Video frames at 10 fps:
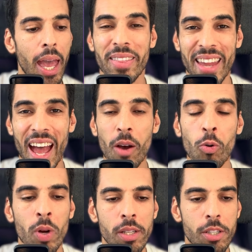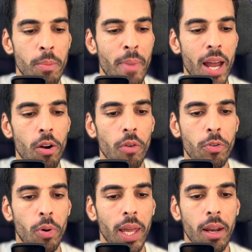But now when it's a matter
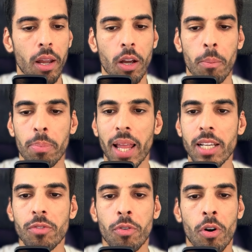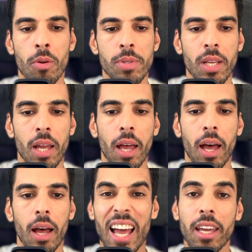of creating complex forms,
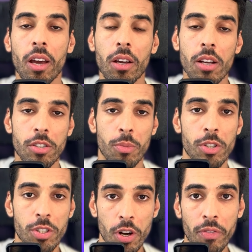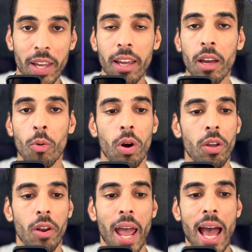like a customer survey
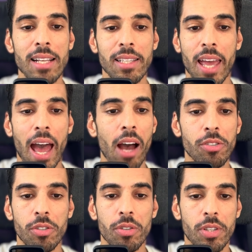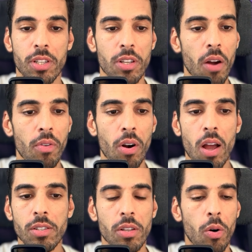where you're going to ask, how did you discover
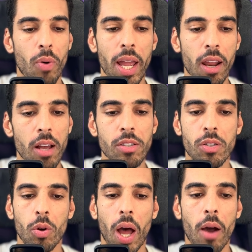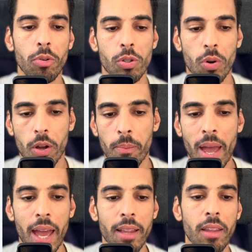us, rate us, how would you
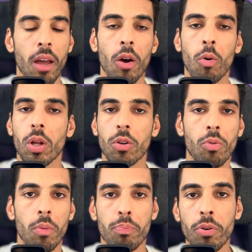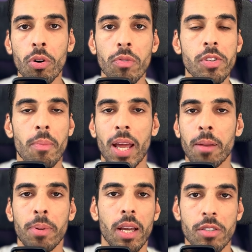recommend, what could we improve, some
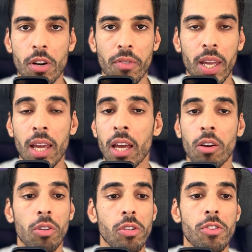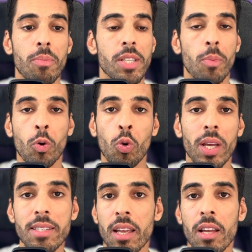NPS survey, could also be some
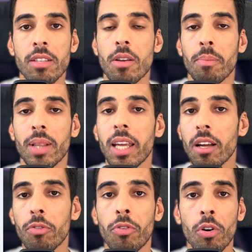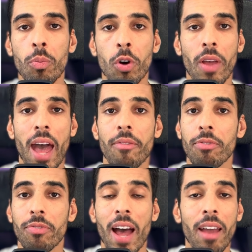quiz, some legal form where you
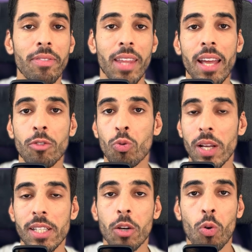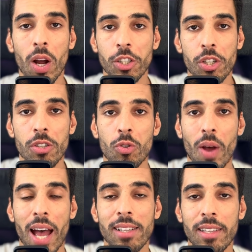have 5, 10, 20 questions
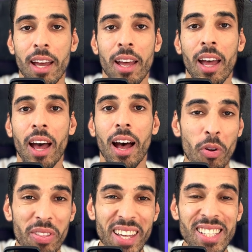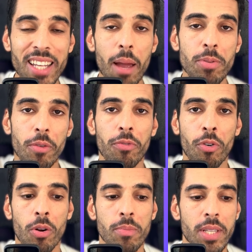to ask. For these types of
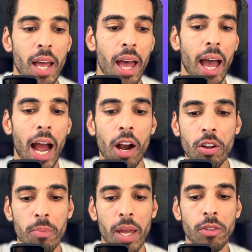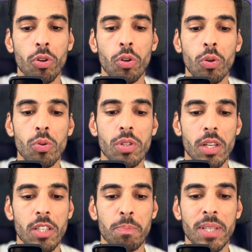forms, I recommend to use
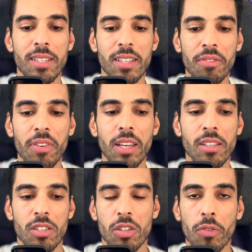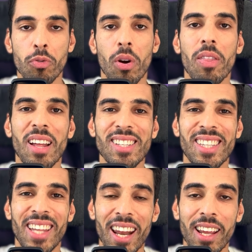specific software that's
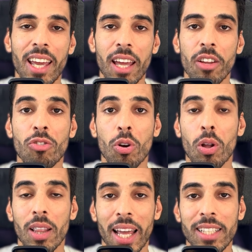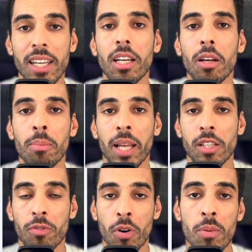dedicated to collecting
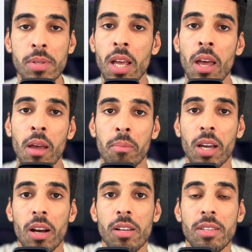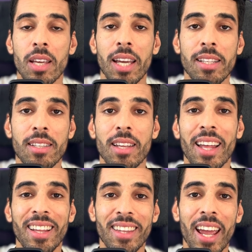complex forms because it's
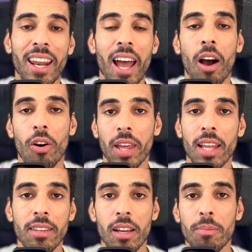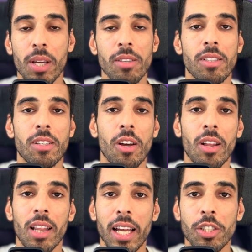data oriented, because it's going
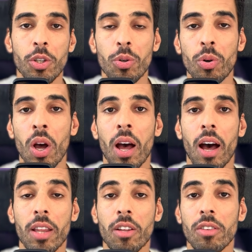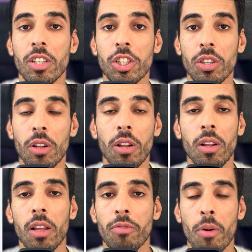to let you create
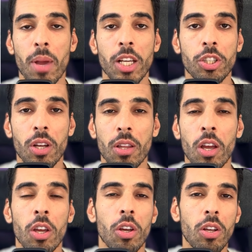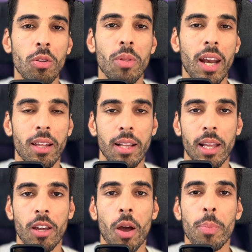conditional information. You can do that in
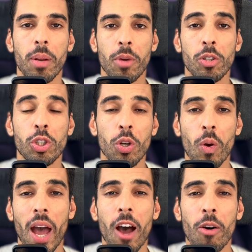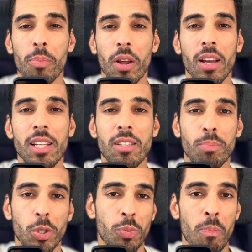ClickUp. I'm going to show you how, but it's
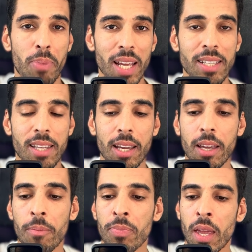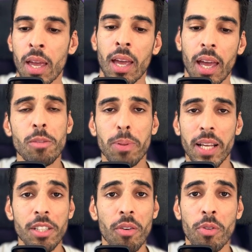much more basic. There's
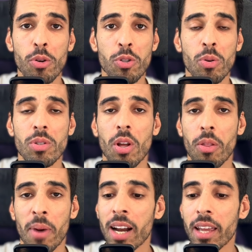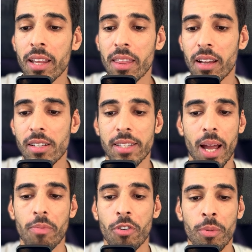plenty of those tools on the market. There's
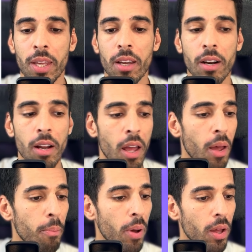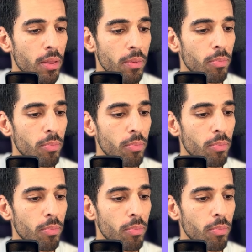Typeform here, but